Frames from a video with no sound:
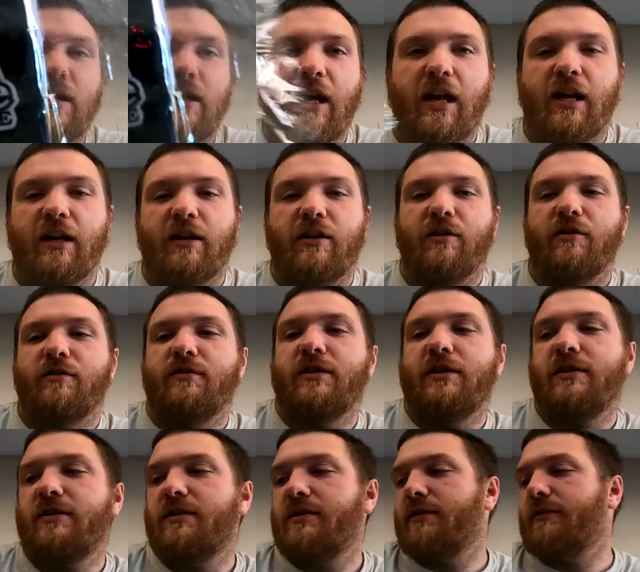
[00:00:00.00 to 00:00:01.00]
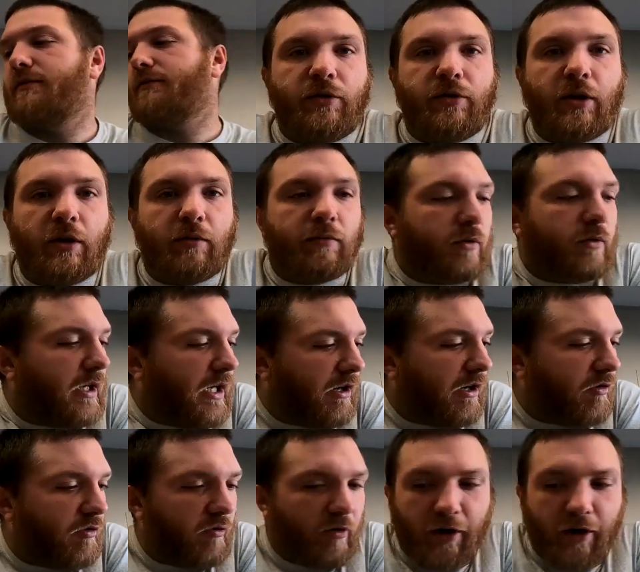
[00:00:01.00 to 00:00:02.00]
can koozies. So, gonna
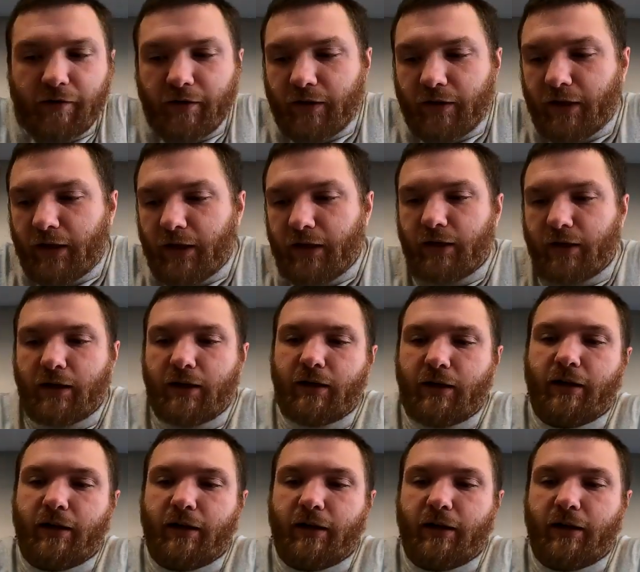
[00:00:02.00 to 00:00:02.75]
go through everything.